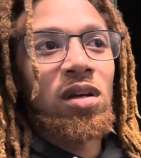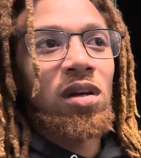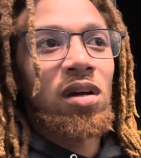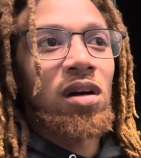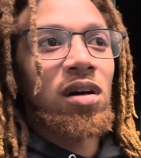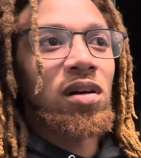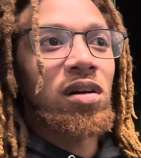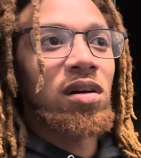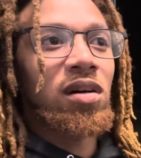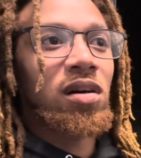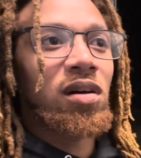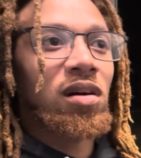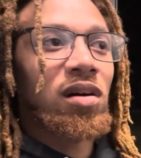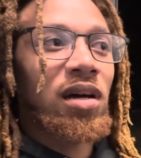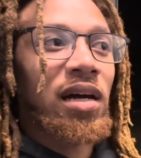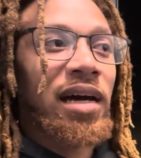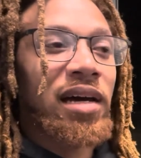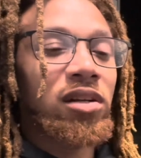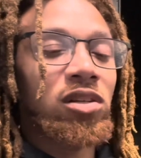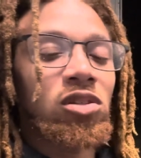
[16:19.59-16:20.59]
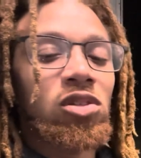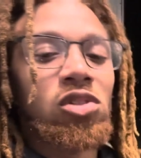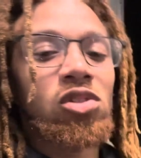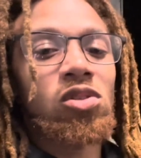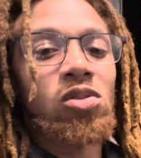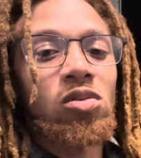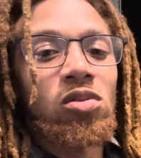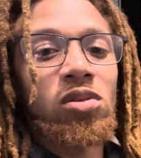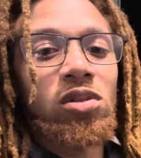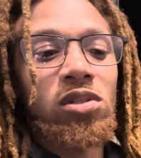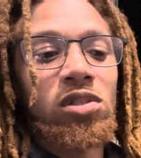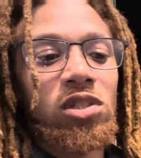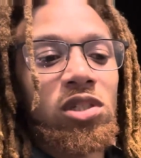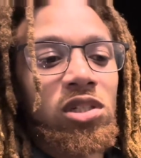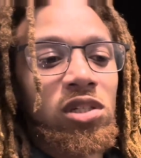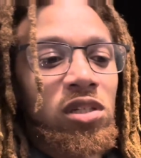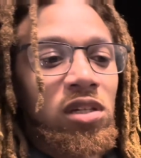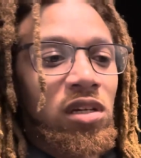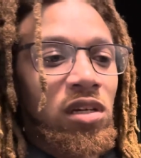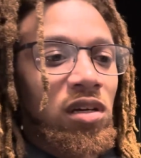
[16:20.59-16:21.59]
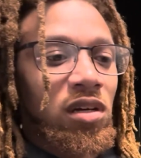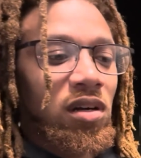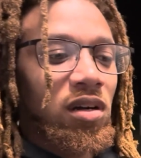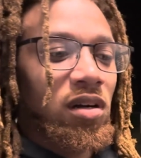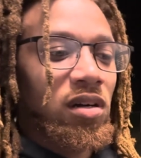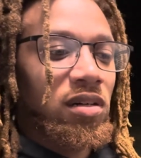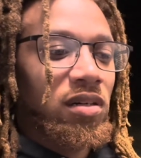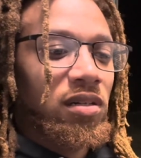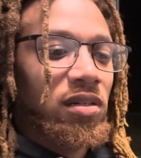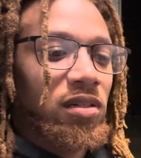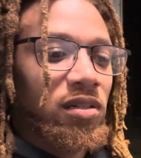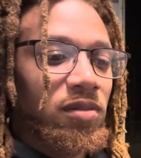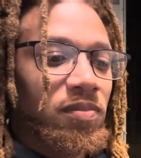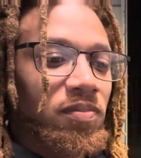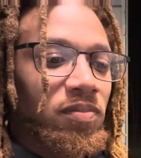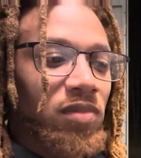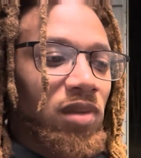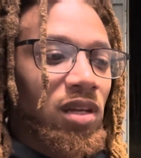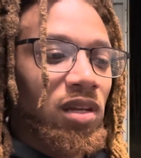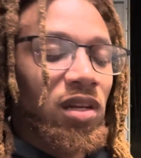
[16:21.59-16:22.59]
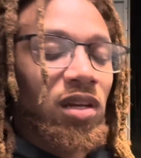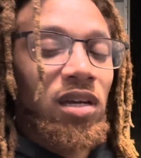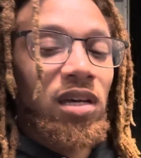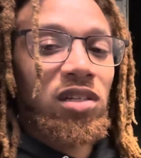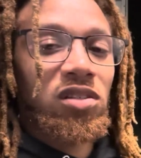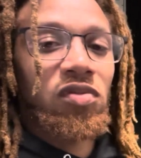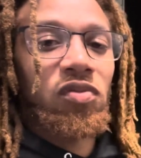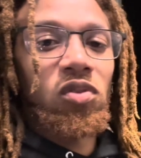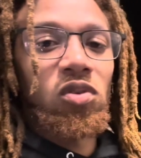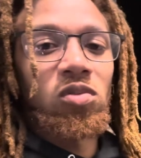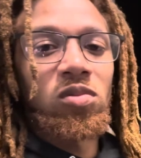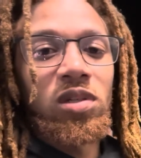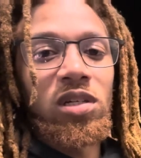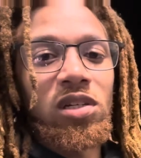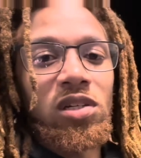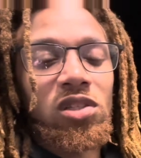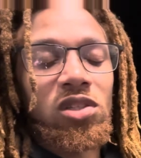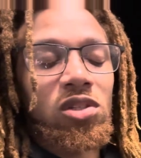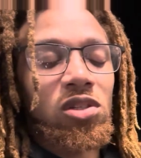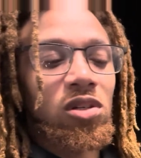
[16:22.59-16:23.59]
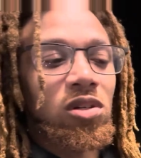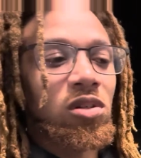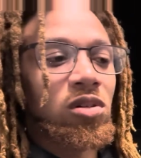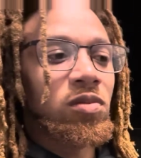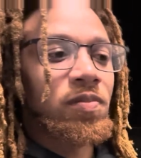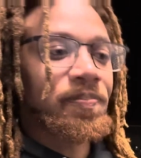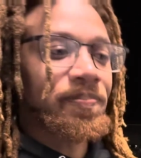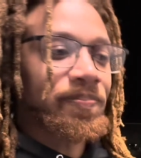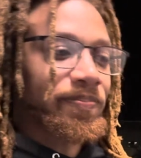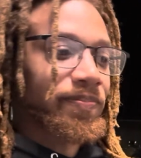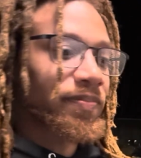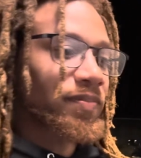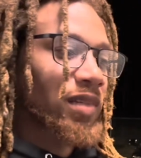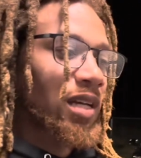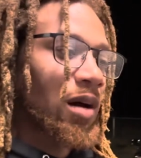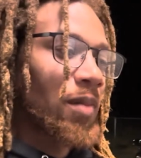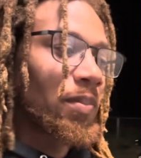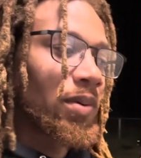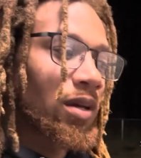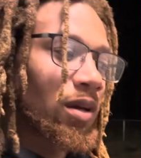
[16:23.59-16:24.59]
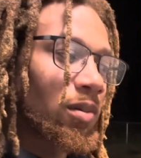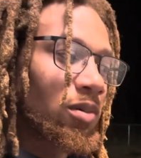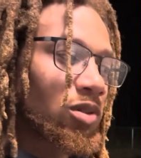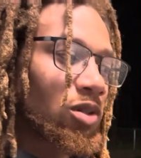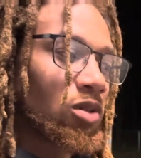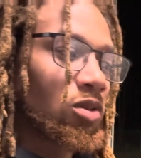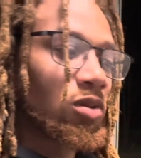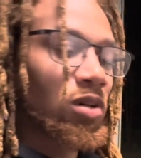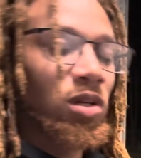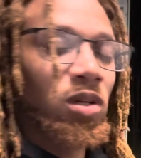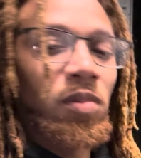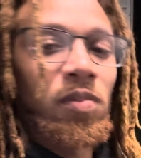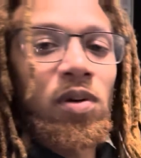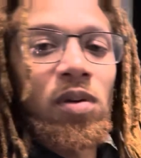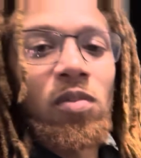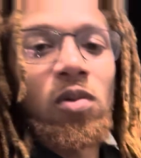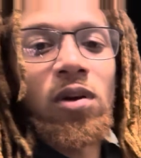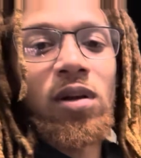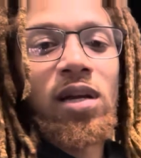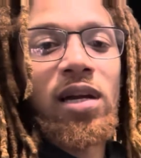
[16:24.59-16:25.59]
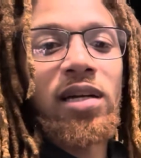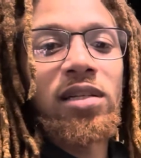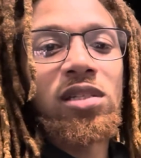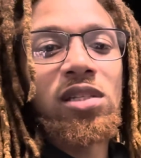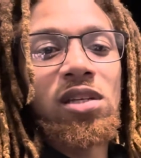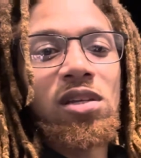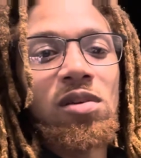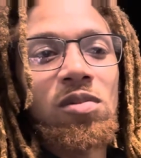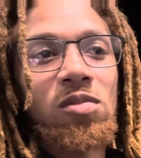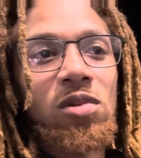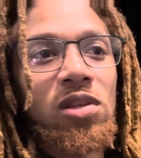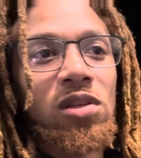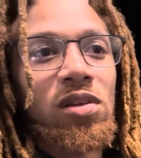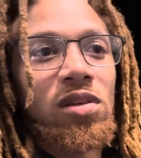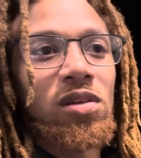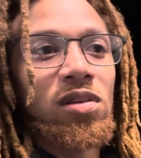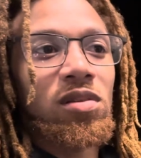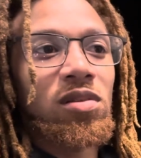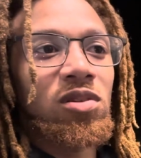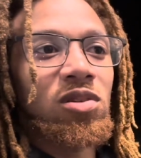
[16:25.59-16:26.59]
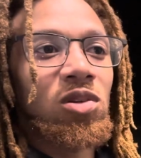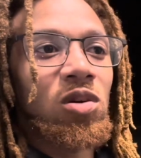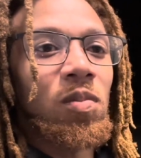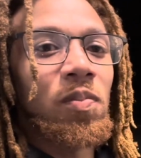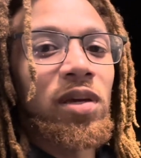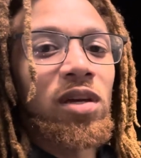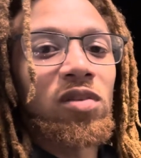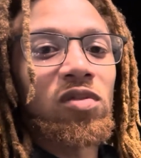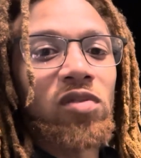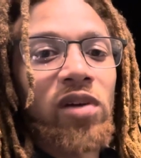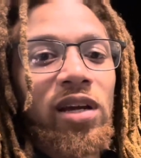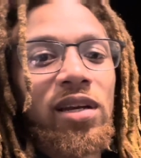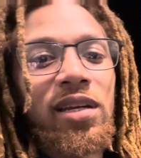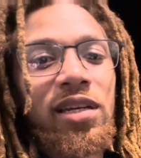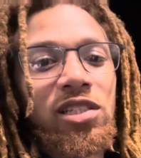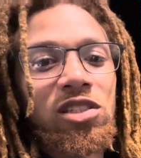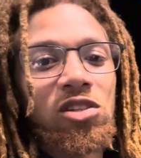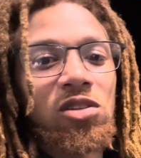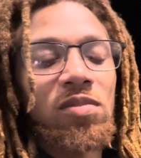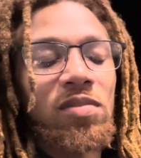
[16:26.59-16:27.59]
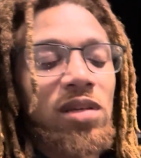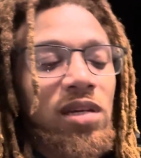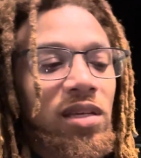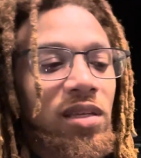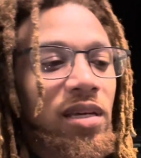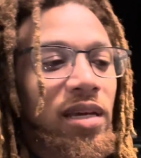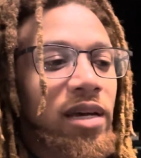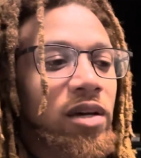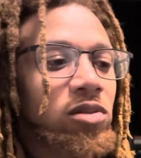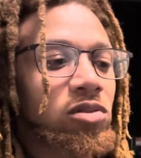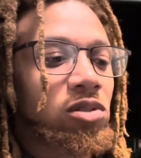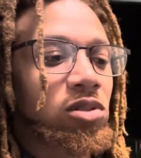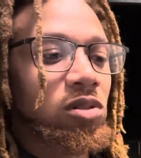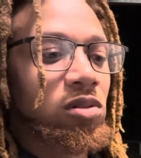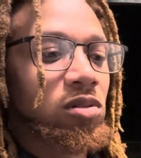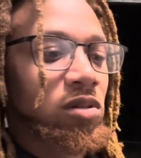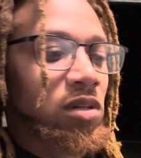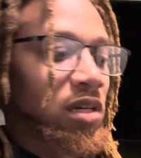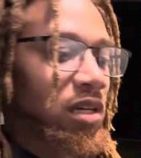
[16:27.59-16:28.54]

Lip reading: out of the storage in the next few weeks, so I'll be able to do a little bit more content with it, you know, being right next to me at the house. So